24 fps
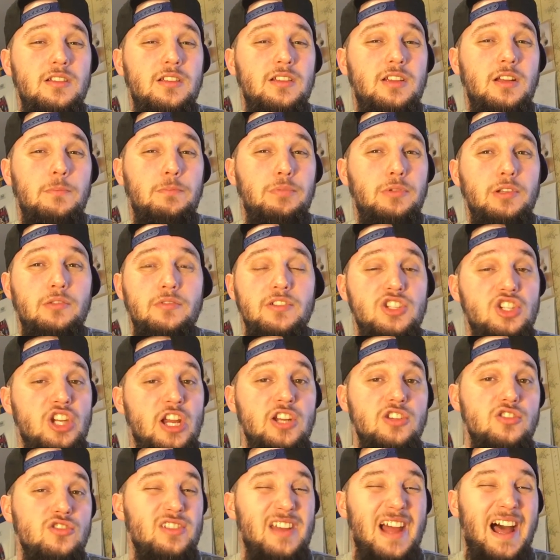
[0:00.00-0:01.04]
completely
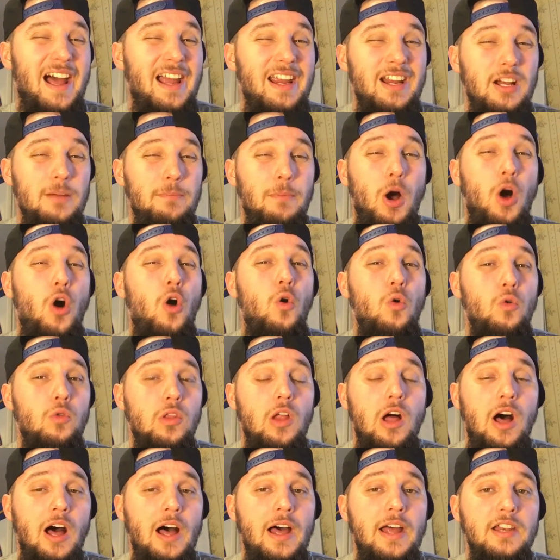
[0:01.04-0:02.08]
change your diet up a whole
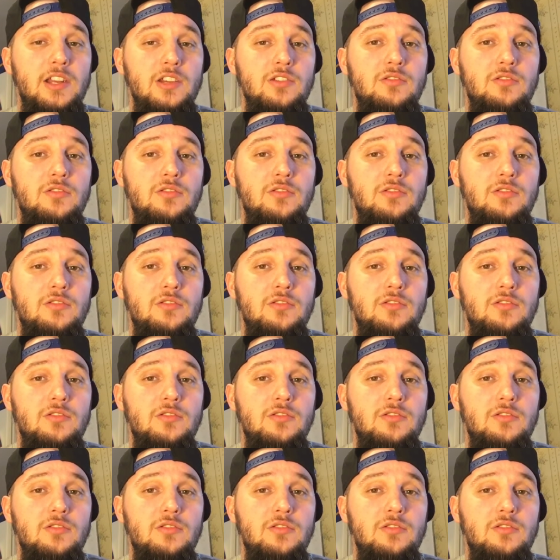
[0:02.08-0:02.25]
lot.